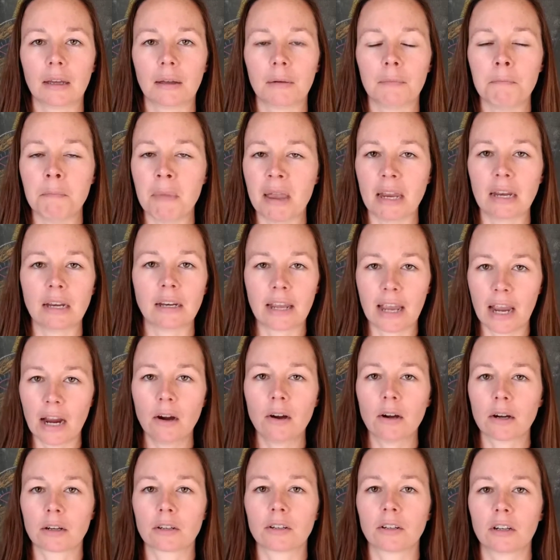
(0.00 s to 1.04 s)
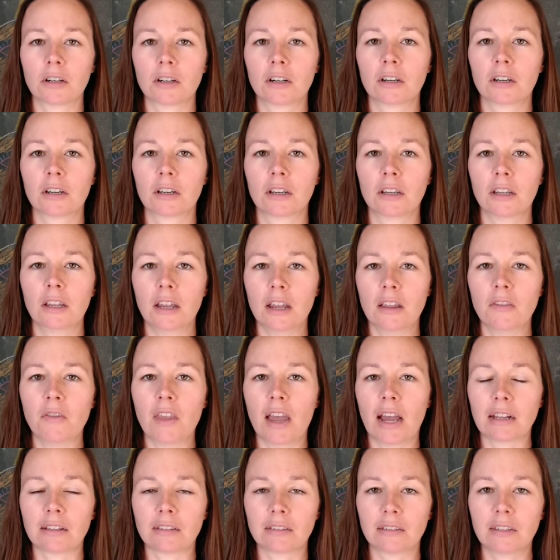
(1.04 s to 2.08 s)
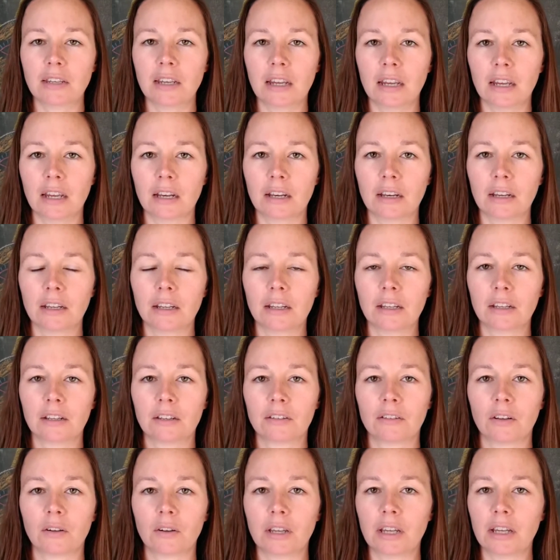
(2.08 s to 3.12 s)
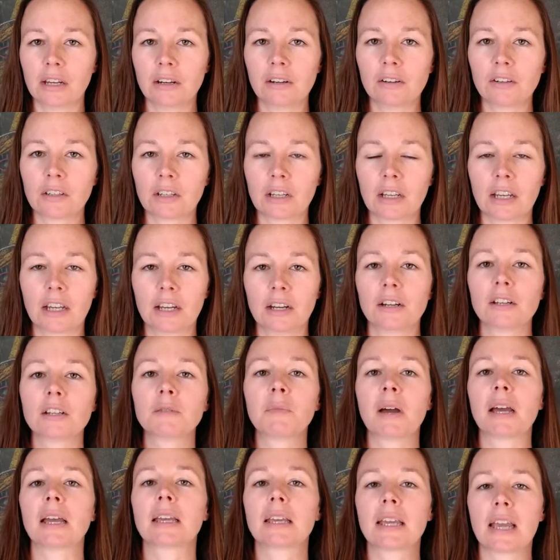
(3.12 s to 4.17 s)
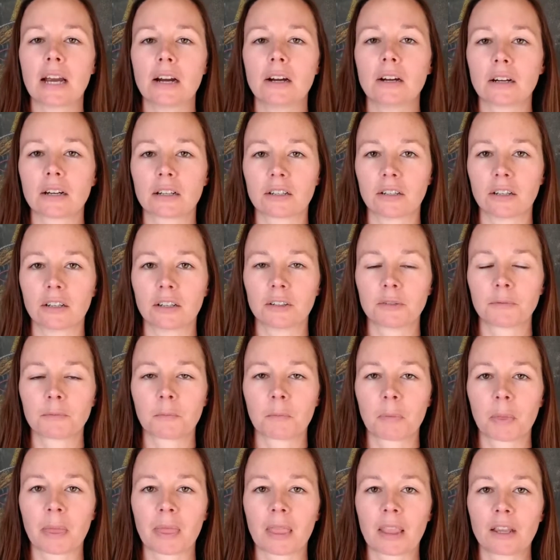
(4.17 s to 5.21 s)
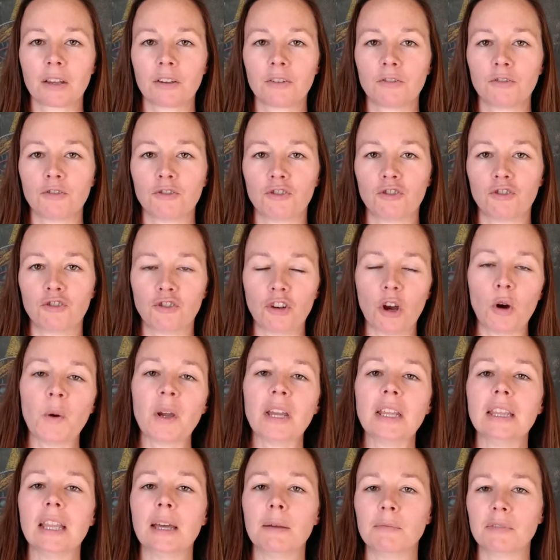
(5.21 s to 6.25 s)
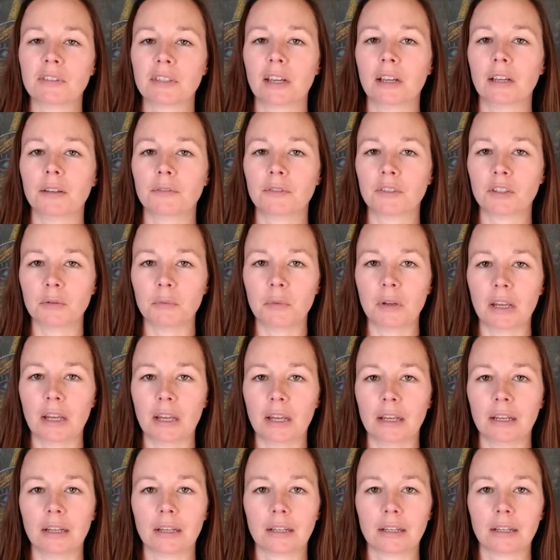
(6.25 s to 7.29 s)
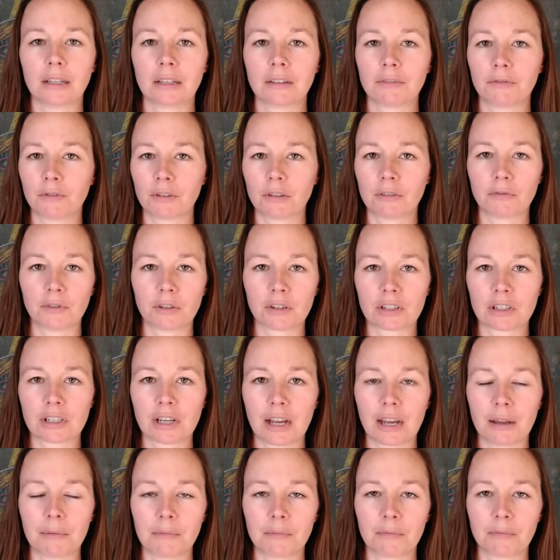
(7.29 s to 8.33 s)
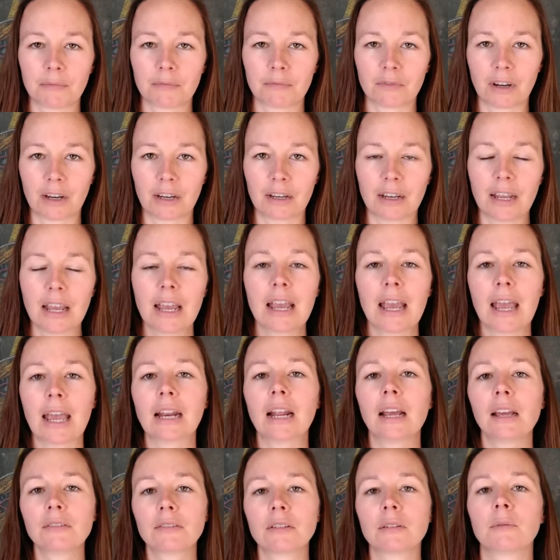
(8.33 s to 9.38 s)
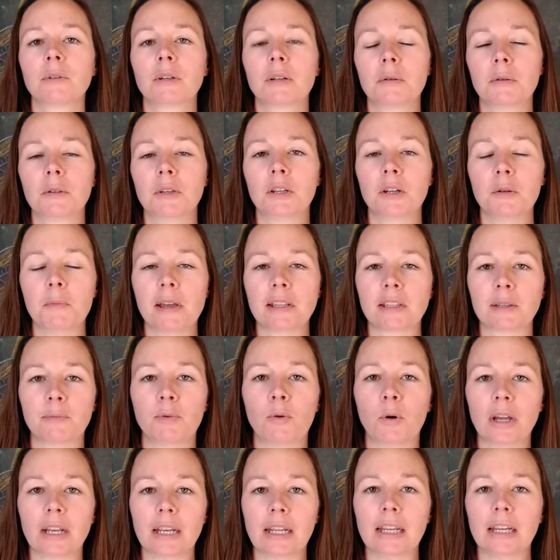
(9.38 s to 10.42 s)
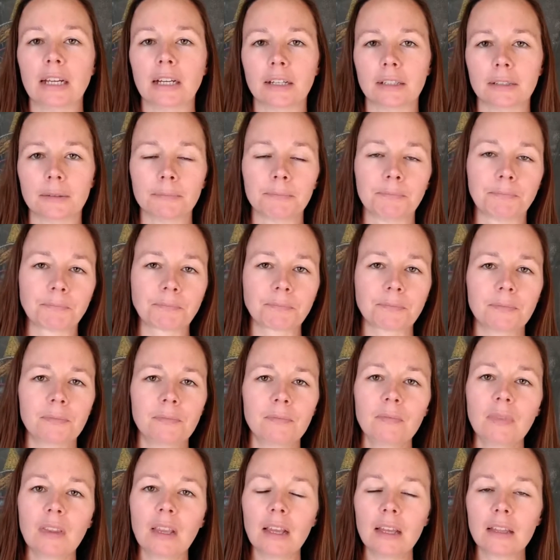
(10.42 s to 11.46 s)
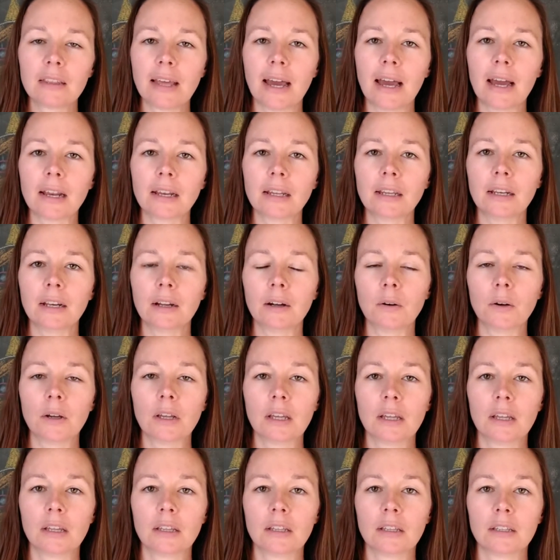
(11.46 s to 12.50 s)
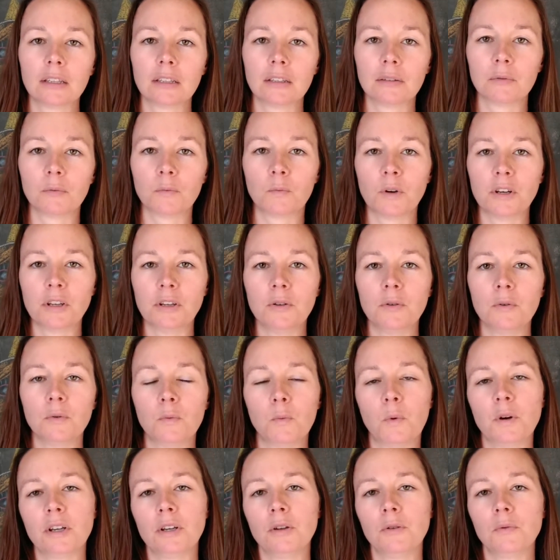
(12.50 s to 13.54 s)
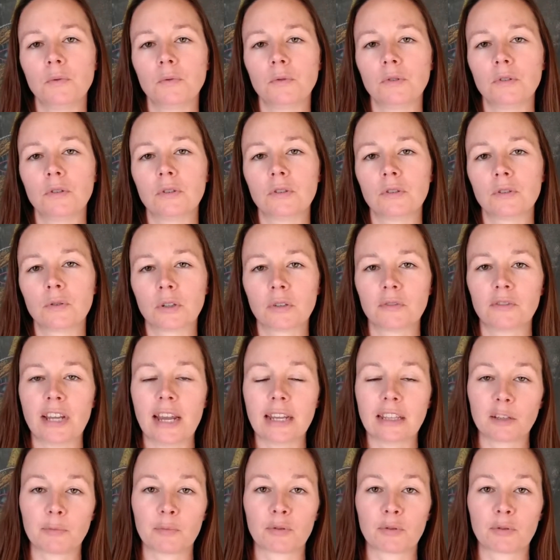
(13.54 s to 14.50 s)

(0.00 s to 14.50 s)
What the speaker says: main character in that scene. So here's my character showing themselves to me for the first time, right? And I also want to, make the point here that, when you sort of take the